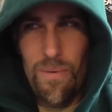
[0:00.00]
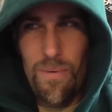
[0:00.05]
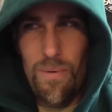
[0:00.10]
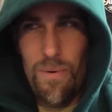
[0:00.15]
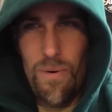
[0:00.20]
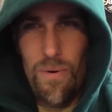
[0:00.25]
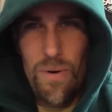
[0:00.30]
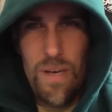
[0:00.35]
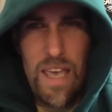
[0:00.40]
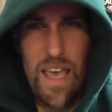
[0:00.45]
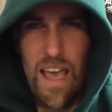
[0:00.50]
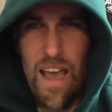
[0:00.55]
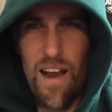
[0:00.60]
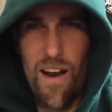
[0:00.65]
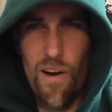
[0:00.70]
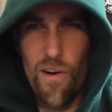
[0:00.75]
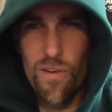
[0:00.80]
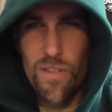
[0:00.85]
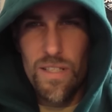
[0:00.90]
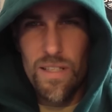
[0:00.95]
who
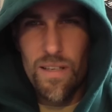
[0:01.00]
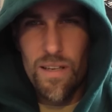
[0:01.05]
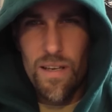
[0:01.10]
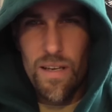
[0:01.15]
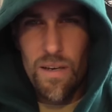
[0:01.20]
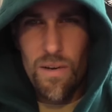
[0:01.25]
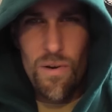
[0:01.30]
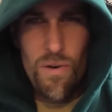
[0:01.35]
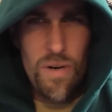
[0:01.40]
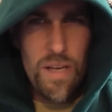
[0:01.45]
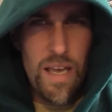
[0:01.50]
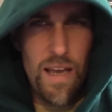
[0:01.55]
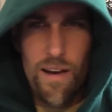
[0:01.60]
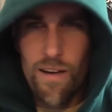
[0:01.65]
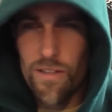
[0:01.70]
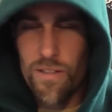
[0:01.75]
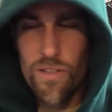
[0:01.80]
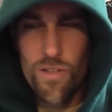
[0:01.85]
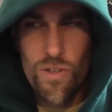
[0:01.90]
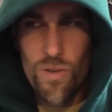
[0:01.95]
cares? Who
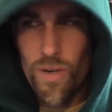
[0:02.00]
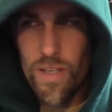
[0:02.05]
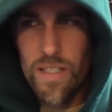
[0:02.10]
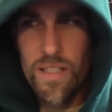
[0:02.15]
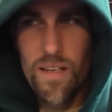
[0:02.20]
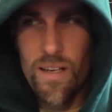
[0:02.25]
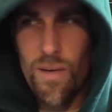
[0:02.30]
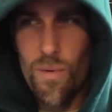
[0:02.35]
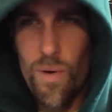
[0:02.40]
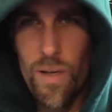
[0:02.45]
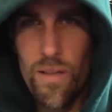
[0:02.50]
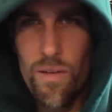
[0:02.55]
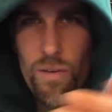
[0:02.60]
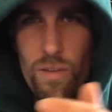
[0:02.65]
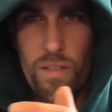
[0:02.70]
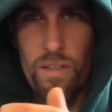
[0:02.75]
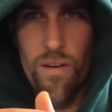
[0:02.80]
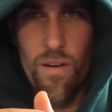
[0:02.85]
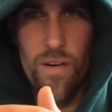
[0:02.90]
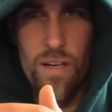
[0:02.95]
cares? Detroit's going to win their
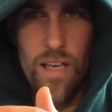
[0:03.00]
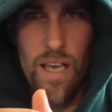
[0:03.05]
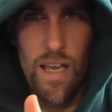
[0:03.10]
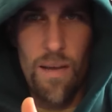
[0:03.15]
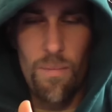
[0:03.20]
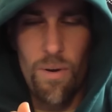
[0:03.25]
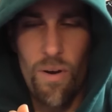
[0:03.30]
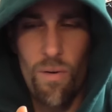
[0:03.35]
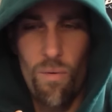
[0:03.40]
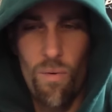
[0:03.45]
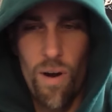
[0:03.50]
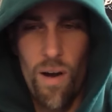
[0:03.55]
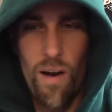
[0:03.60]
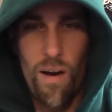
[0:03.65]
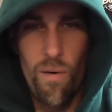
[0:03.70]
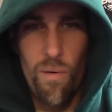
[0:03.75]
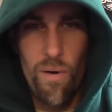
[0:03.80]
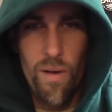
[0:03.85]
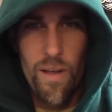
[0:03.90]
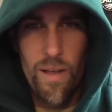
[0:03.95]
third game in a
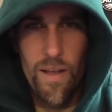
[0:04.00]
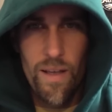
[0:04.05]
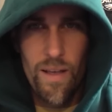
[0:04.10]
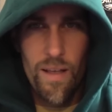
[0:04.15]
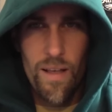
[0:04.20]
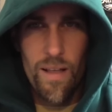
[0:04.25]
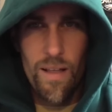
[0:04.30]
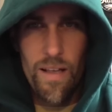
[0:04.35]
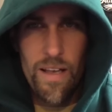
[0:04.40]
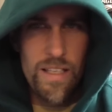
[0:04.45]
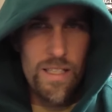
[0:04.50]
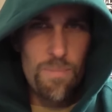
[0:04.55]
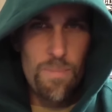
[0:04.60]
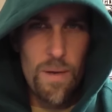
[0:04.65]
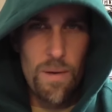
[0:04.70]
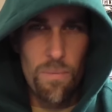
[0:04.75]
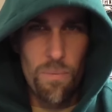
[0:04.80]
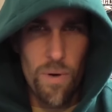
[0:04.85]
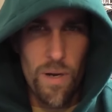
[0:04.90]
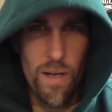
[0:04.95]
row. Let's
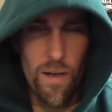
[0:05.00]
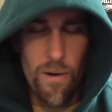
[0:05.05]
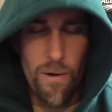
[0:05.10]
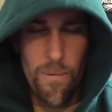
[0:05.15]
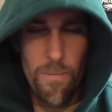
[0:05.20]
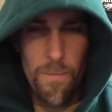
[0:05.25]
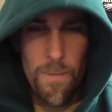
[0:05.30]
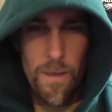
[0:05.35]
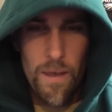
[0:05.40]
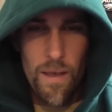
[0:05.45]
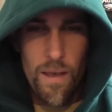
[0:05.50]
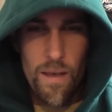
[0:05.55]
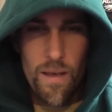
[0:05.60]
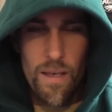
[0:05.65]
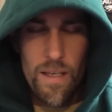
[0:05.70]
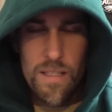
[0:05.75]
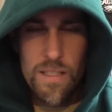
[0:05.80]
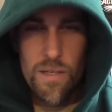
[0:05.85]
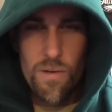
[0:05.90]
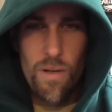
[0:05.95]
be real.
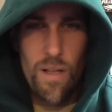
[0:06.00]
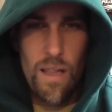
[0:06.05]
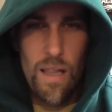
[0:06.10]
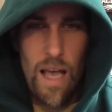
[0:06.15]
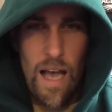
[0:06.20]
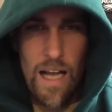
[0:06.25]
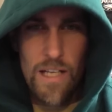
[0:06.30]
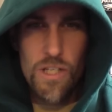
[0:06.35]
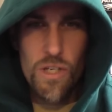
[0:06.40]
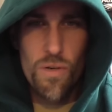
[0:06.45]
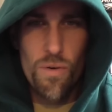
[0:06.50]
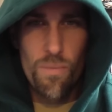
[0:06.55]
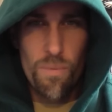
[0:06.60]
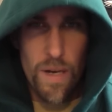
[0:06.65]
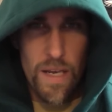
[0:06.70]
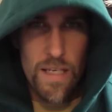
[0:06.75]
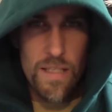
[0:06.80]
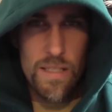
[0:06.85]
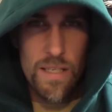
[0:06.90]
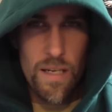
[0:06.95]
Is there a logical
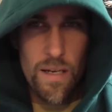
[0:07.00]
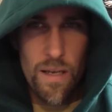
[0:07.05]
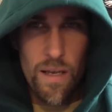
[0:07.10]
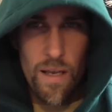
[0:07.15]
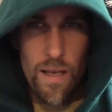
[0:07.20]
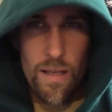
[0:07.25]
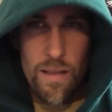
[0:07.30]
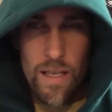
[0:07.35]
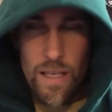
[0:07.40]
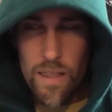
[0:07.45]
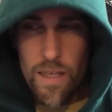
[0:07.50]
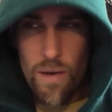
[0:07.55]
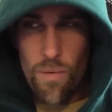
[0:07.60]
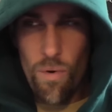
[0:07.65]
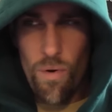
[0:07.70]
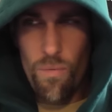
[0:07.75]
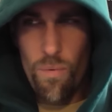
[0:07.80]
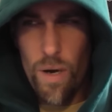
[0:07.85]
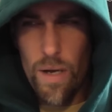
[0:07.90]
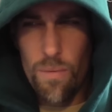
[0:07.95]
reason that you think,
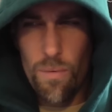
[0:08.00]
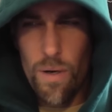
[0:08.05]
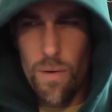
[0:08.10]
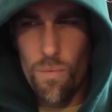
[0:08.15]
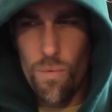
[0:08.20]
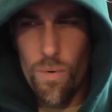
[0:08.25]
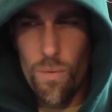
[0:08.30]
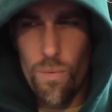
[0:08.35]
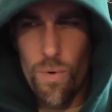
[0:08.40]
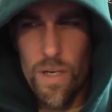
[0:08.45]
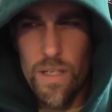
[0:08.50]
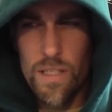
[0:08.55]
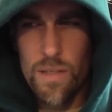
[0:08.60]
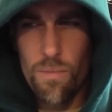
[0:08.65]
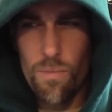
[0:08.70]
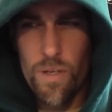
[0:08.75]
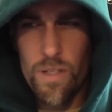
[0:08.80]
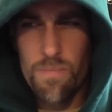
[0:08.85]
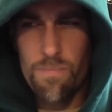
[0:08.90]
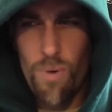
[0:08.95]
well, what, what, what is,
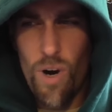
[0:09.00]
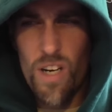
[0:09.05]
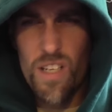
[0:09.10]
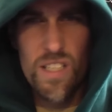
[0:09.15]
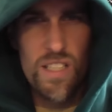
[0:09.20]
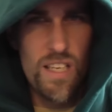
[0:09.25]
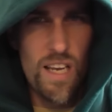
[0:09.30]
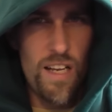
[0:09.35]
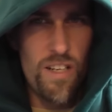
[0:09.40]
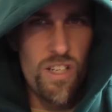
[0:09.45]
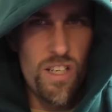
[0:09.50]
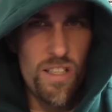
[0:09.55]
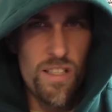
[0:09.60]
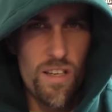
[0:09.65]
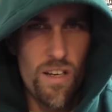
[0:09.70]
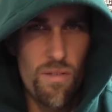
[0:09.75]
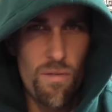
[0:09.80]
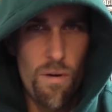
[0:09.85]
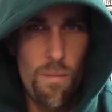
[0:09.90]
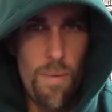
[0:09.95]
what is Mark Sanchez
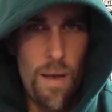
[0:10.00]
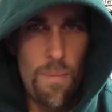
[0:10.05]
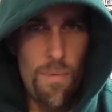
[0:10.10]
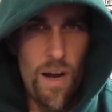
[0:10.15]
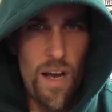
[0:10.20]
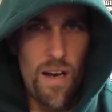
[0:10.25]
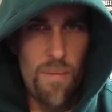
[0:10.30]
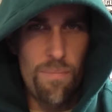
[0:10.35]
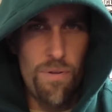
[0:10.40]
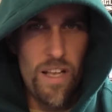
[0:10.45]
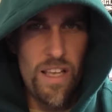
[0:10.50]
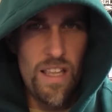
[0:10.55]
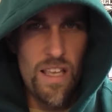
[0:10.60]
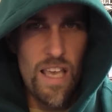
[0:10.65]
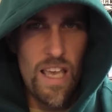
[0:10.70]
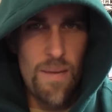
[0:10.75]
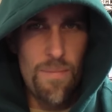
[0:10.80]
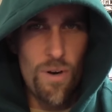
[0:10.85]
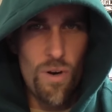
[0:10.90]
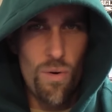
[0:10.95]
going to remember how to play the
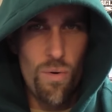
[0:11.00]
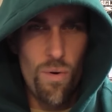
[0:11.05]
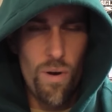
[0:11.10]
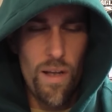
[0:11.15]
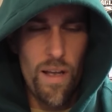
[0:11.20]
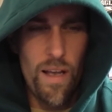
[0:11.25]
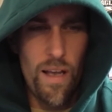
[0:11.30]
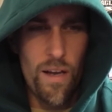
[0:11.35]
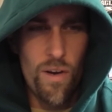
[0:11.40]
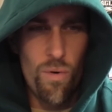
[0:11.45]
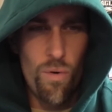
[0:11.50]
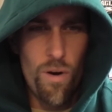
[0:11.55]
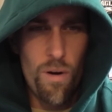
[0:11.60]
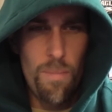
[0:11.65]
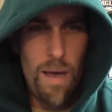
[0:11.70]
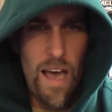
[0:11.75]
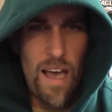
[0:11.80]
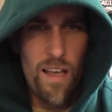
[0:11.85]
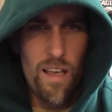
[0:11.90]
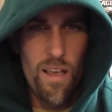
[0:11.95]
game a uh,
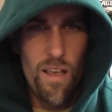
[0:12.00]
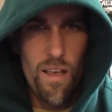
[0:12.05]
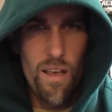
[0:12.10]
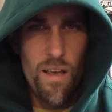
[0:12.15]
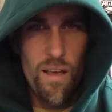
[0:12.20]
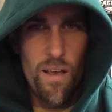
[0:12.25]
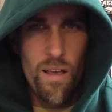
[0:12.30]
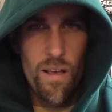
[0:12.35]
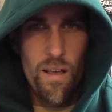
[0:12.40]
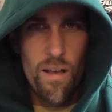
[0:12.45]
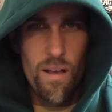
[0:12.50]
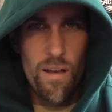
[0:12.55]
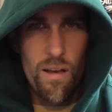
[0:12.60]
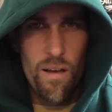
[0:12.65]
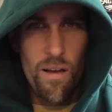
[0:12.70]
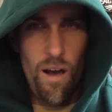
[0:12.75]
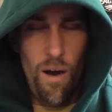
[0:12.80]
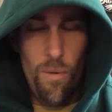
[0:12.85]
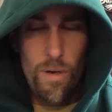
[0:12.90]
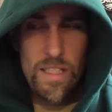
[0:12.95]
quarterback?
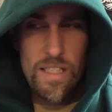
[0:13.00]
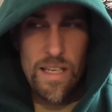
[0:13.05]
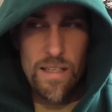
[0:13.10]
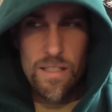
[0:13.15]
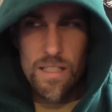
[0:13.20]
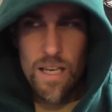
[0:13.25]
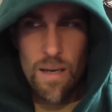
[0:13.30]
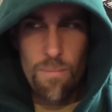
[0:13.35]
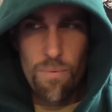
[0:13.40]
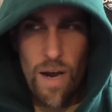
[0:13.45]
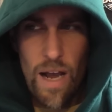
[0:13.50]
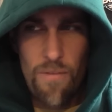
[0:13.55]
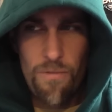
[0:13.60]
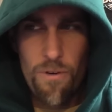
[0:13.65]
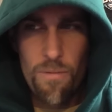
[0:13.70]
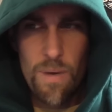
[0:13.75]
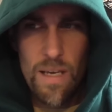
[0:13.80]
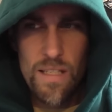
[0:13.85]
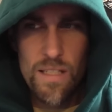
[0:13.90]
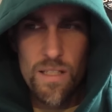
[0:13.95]
Oh, what's that? Sam
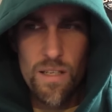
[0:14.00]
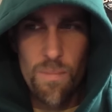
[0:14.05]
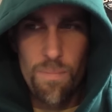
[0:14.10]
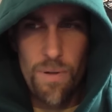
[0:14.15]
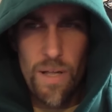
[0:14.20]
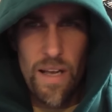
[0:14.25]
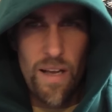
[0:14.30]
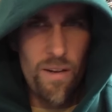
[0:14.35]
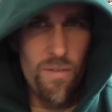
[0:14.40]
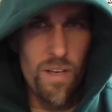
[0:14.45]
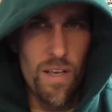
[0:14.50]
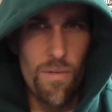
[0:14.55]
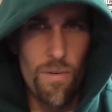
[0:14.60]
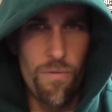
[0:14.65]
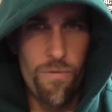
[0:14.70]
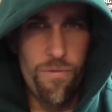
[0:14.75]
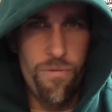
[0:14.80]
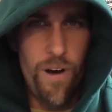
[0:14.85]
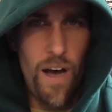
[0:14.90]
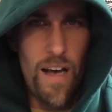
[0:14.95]
Bradford may still play. I don't give a
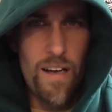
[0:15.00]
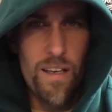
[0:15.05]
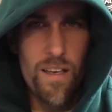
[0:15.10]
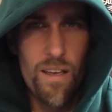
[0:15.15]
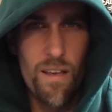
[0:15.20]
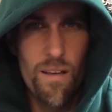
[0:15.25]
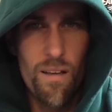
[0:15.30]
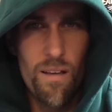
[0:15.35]
fuck.